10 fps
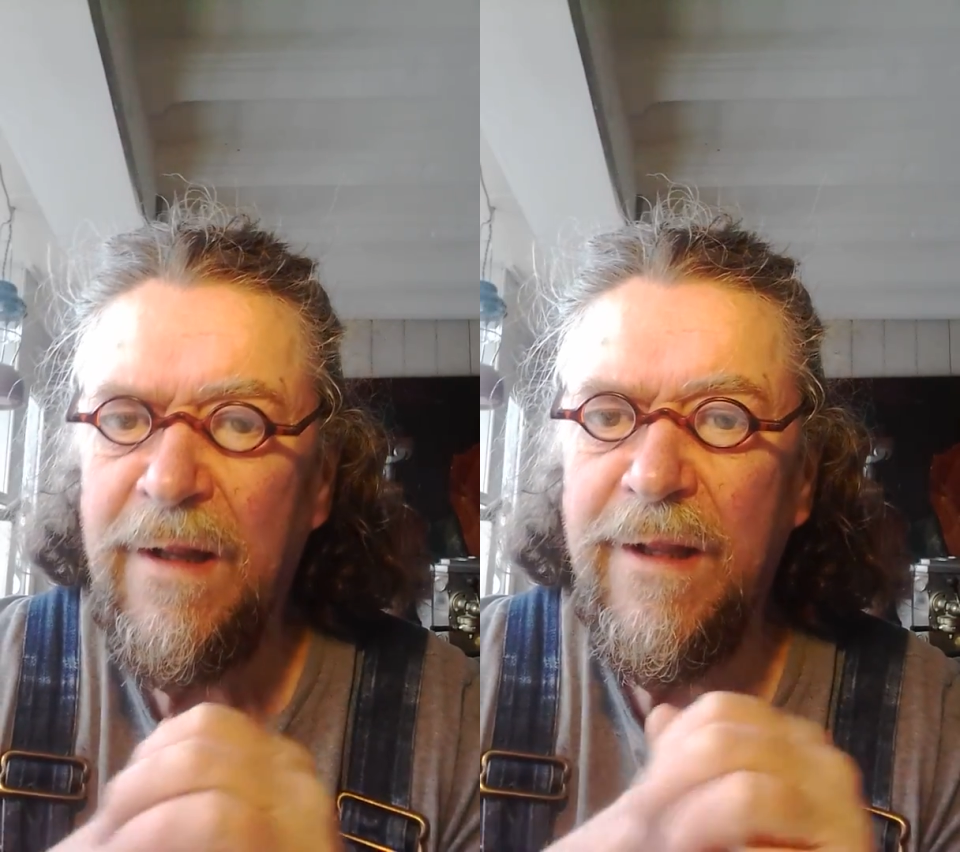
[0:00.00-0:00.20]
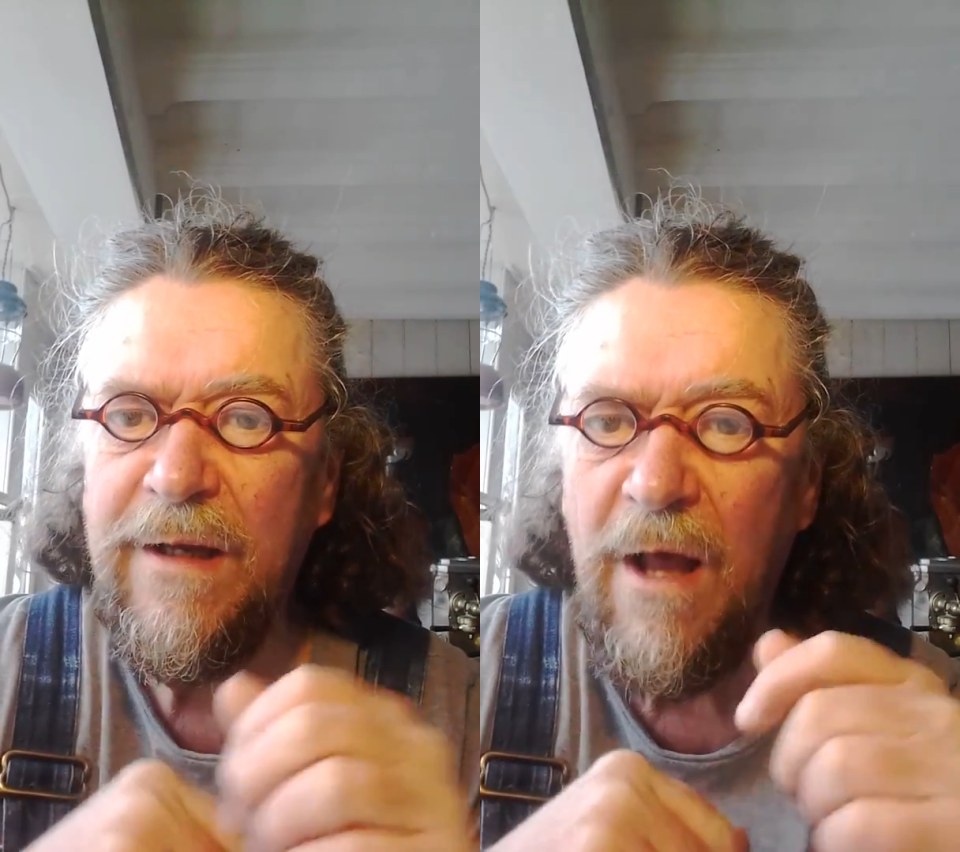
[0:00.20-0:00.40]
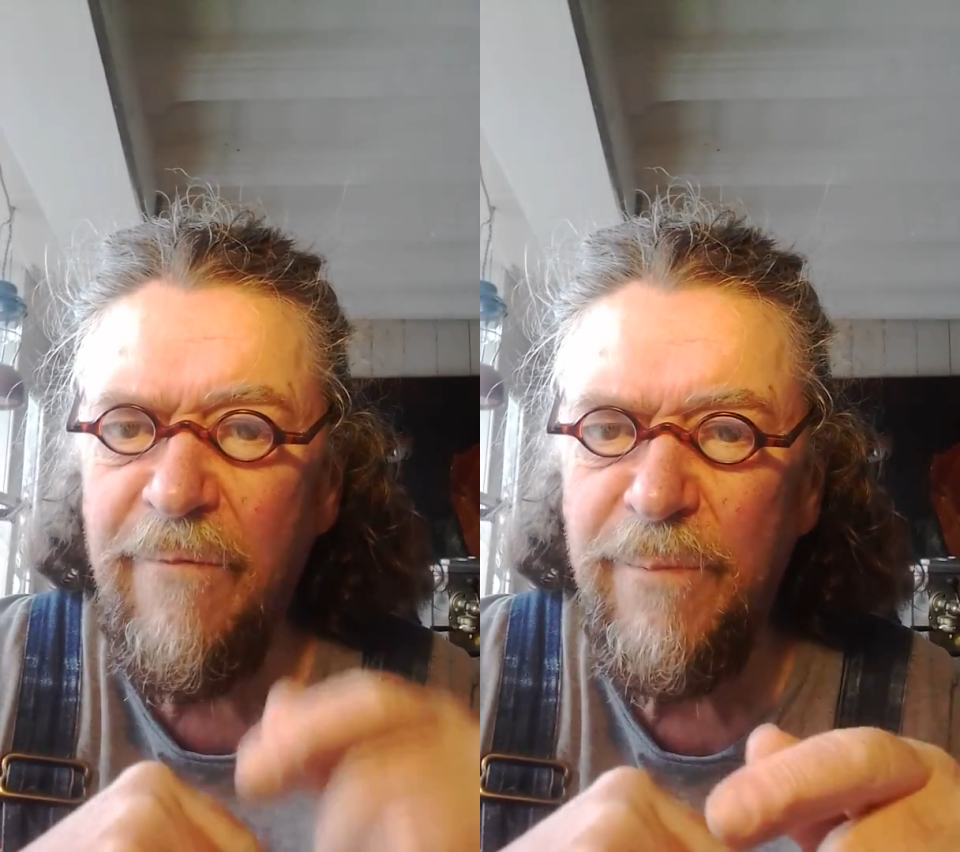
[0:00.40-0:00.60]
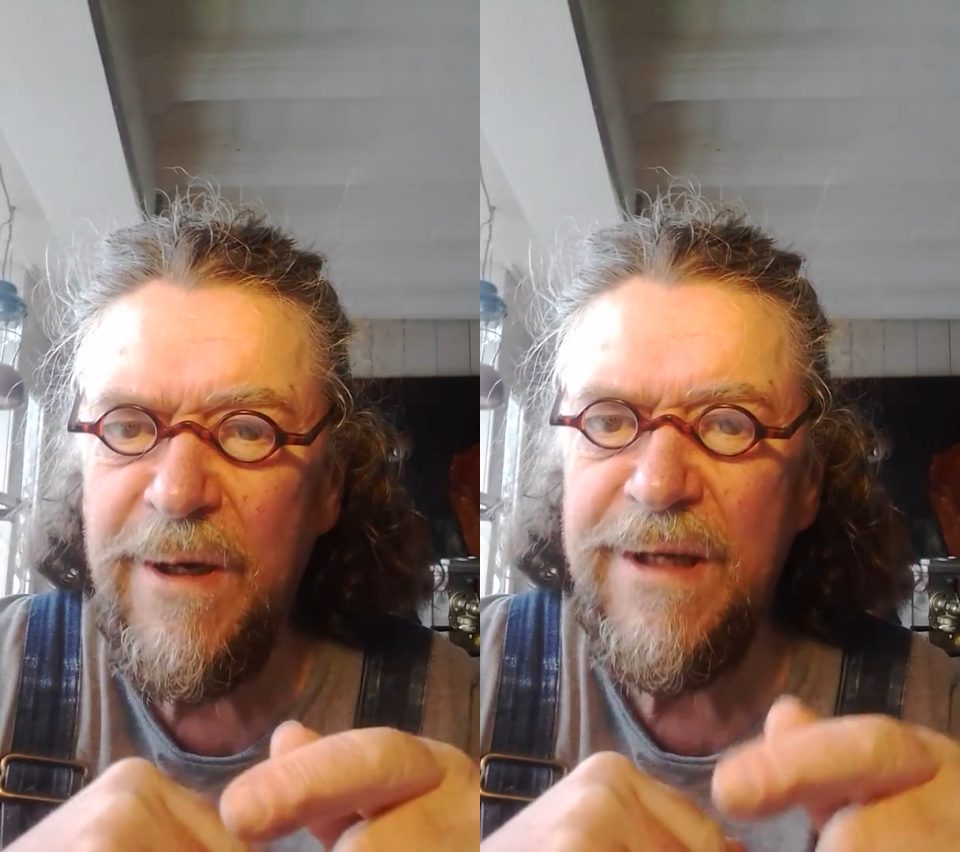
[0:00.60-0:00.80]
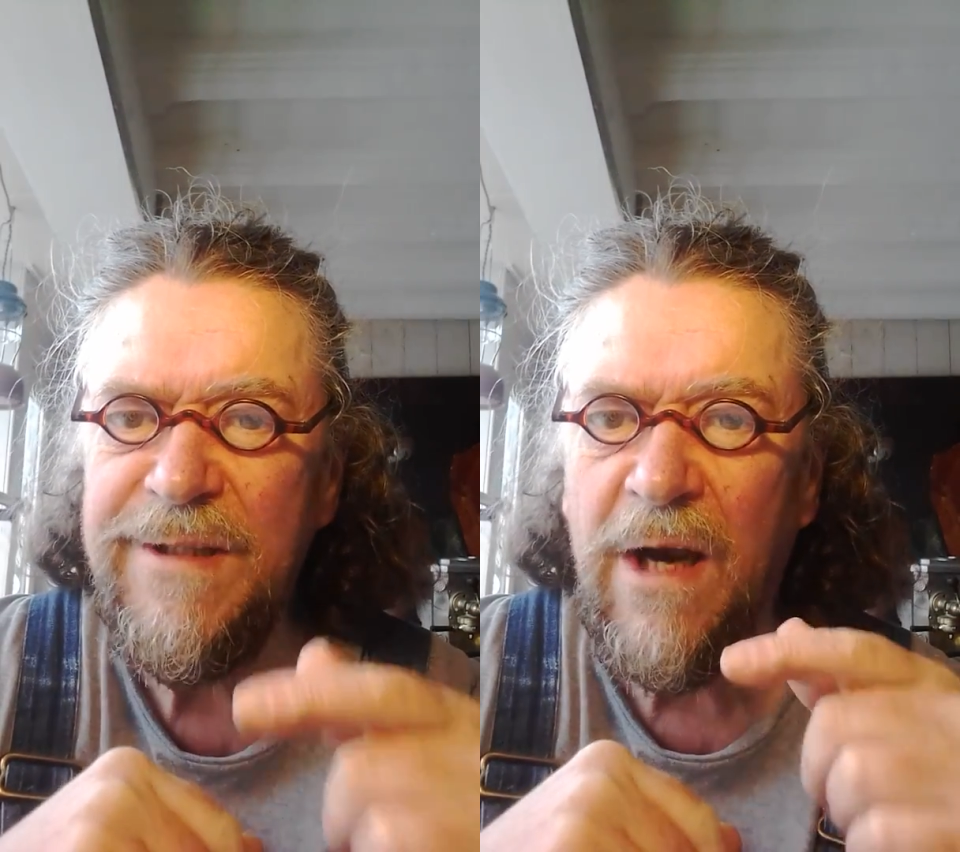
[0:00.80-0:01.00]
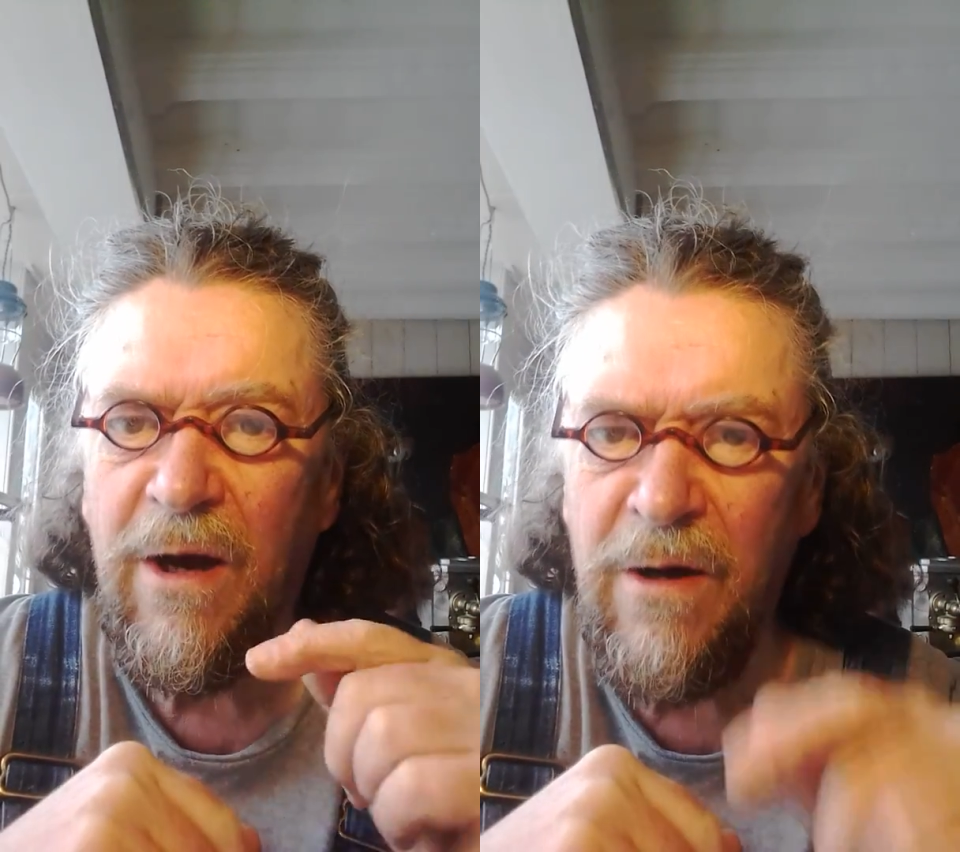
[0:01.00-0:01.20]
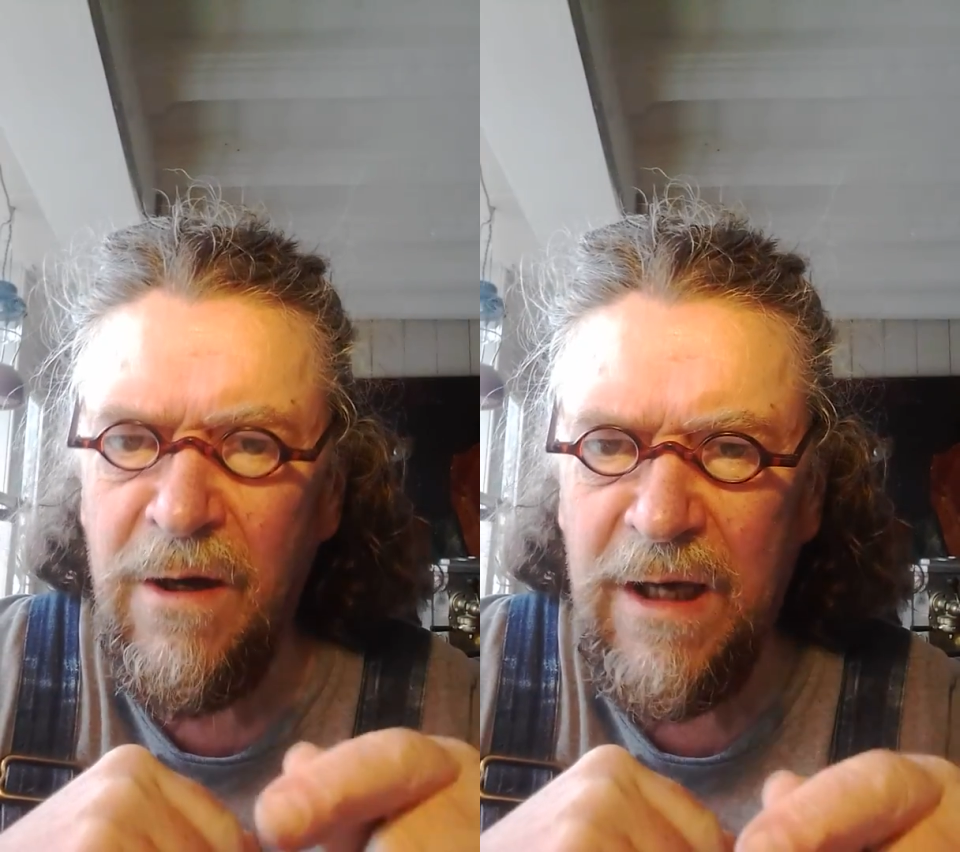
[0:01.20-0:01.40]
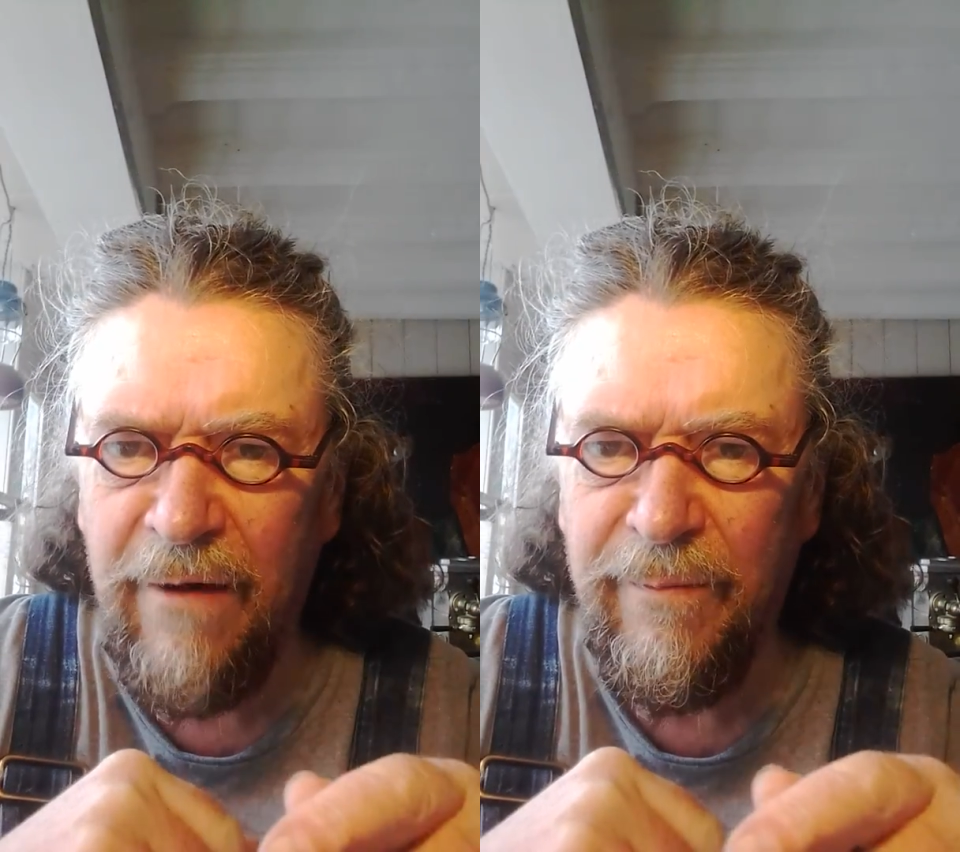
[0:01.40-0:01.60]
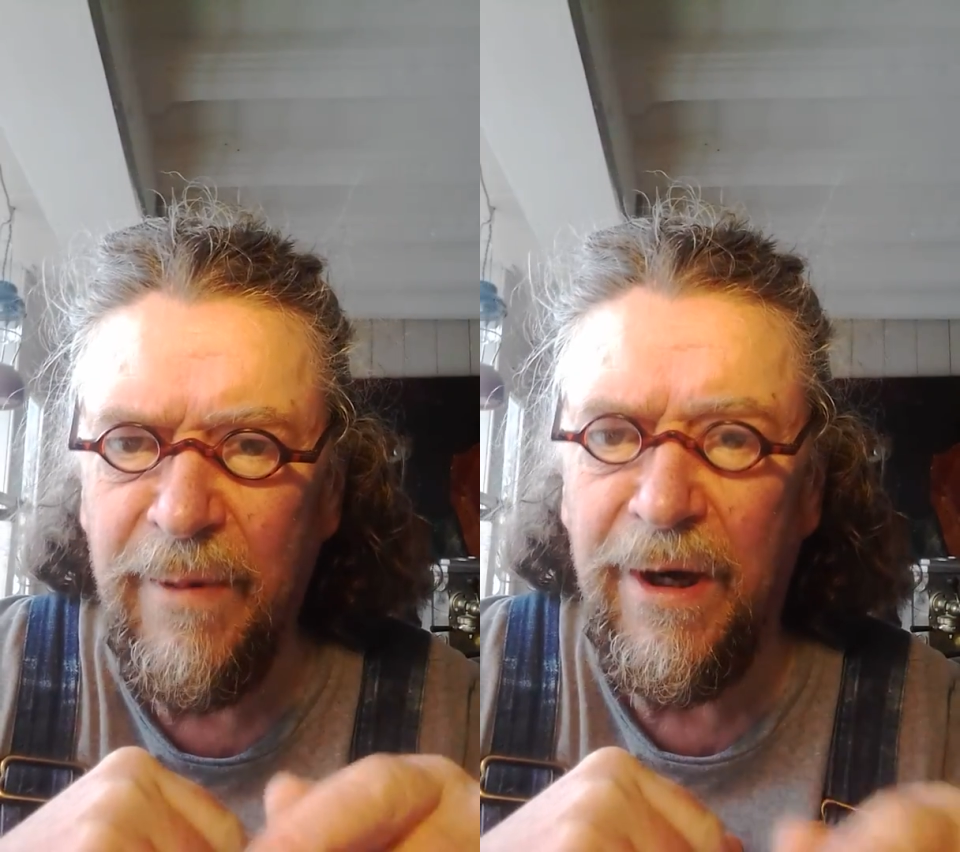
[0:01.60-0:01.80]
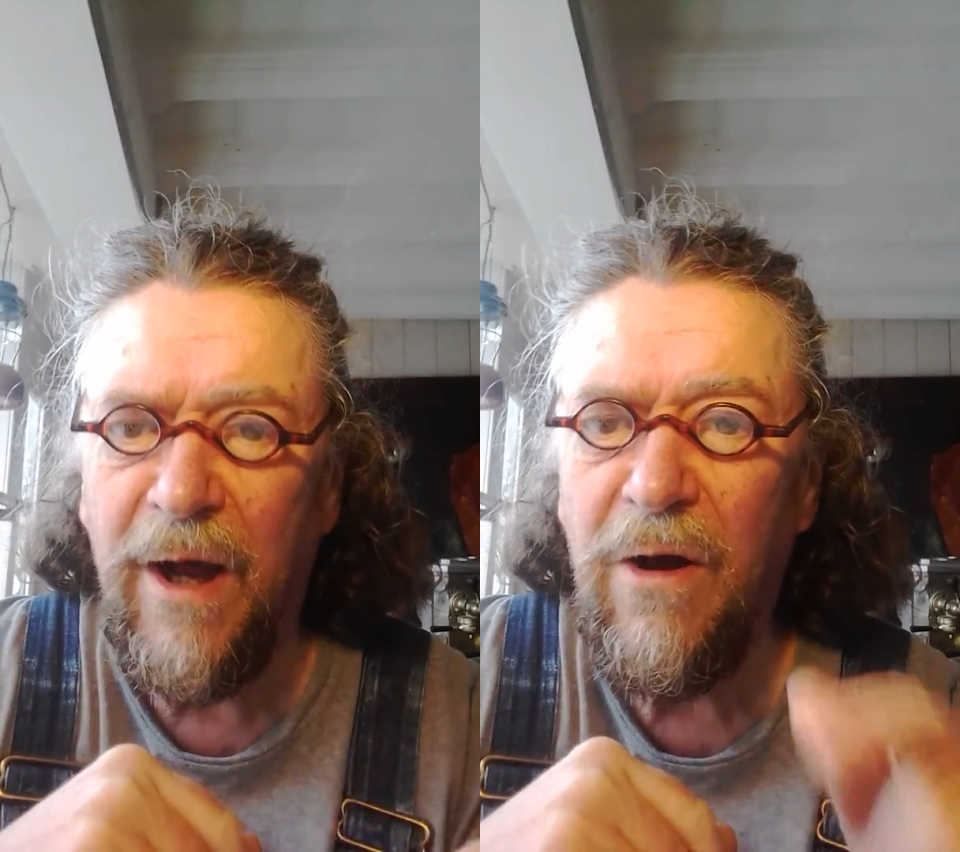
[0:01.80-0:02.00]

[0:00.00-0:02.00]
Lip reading: The government is our government.